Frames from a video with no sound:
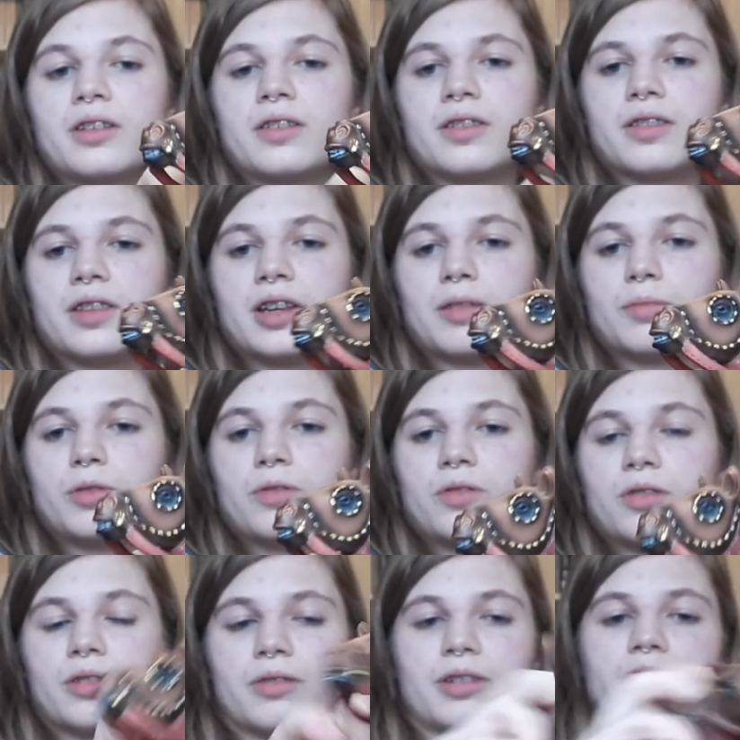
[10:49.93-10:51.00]
his thing
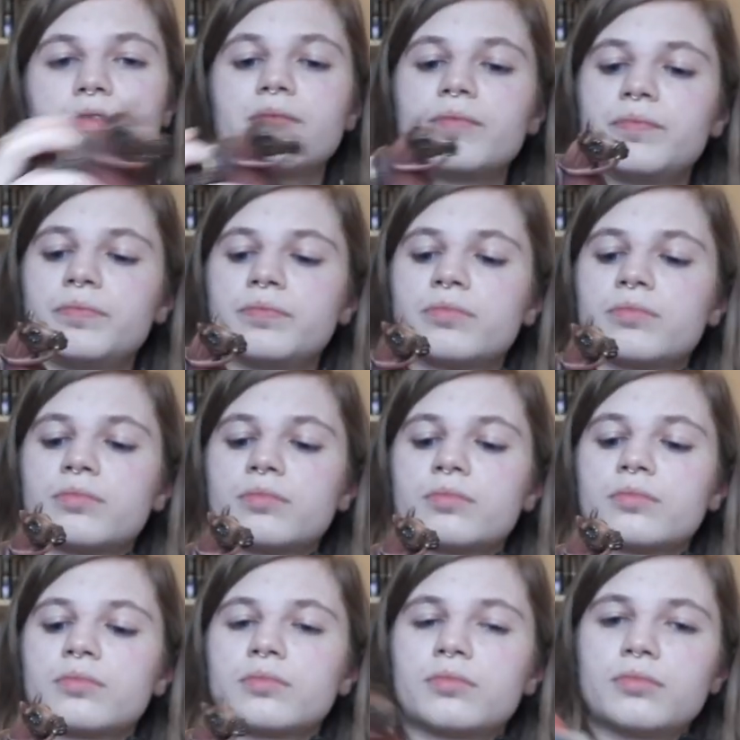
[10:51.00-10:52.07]
moves. No, it doesn't.
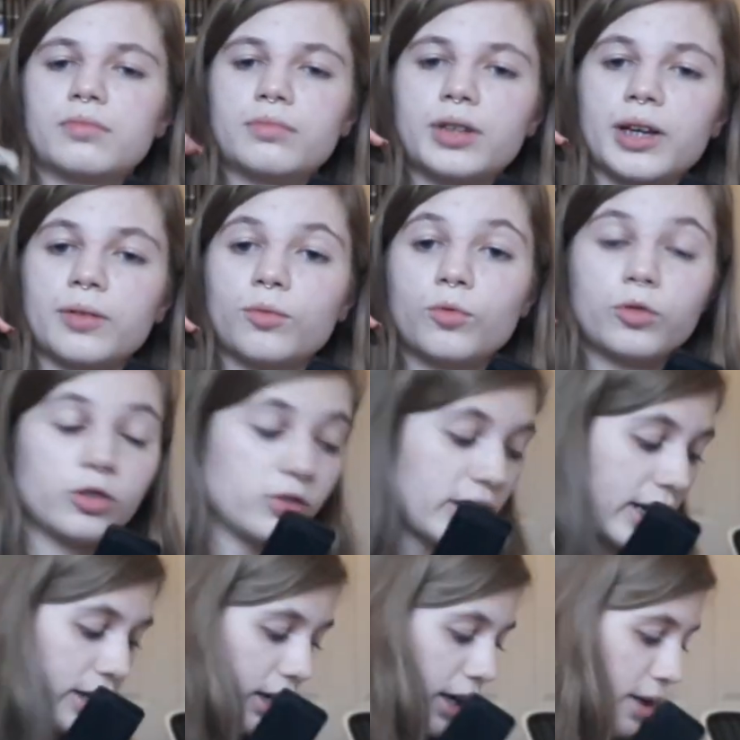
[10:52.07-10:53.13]
But yeah, there's
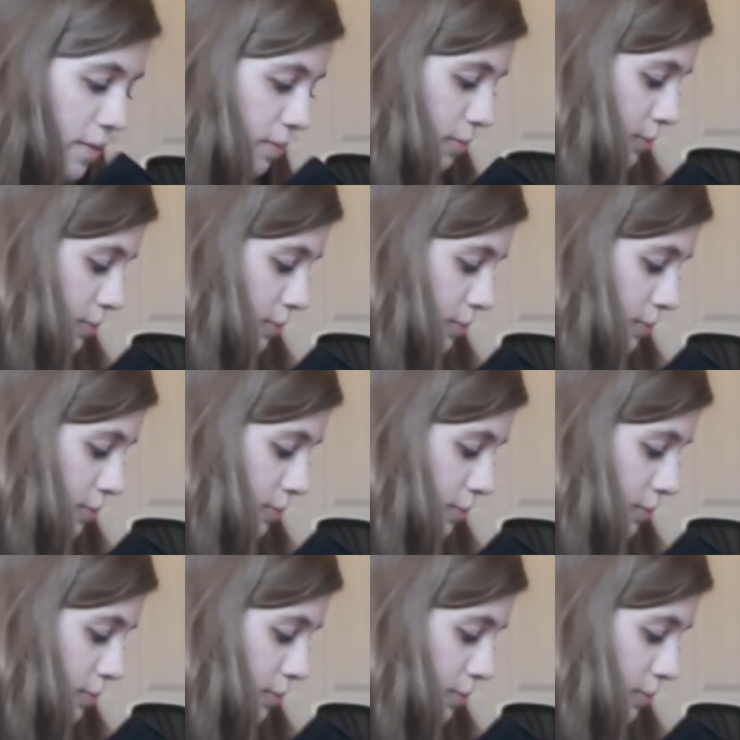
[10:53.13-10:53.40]
that guy.